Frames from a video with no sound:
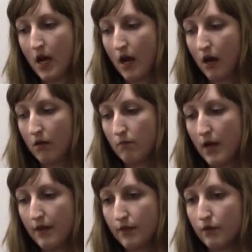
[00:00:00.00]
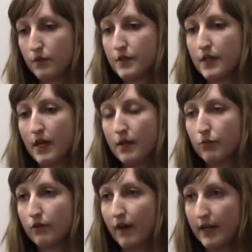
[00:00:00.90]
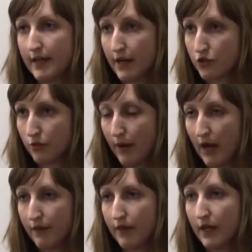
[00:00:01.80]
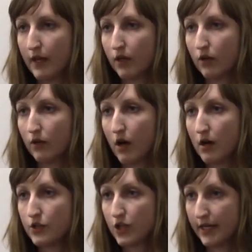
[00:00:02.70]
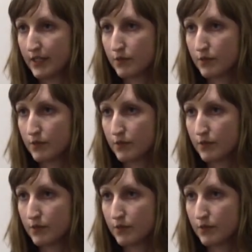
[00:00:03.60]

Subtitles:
and those that provide naturopathic, Chinese